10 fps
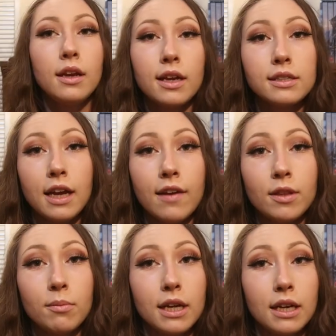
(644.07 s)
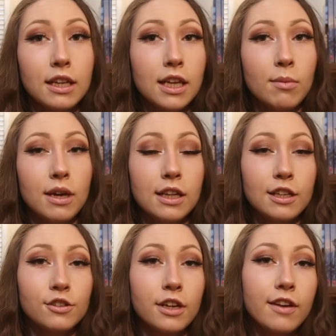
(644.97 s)
Next, I have the MinaLima
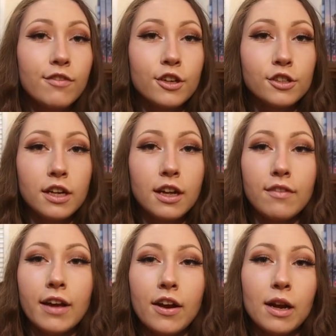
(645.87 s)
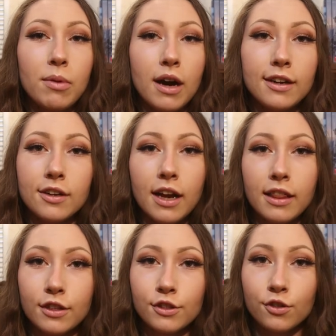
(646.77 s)
illustrated version of Harry Potter
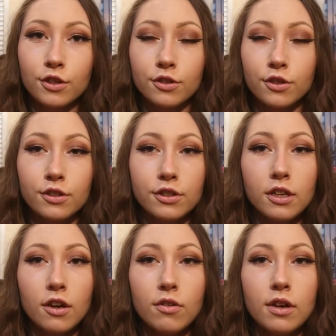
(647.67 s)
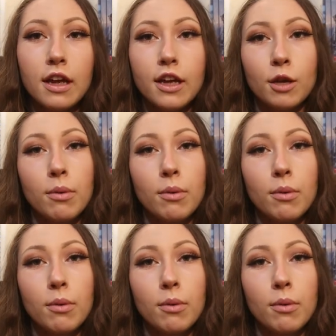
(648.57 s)
and the Sorcerer's Stone.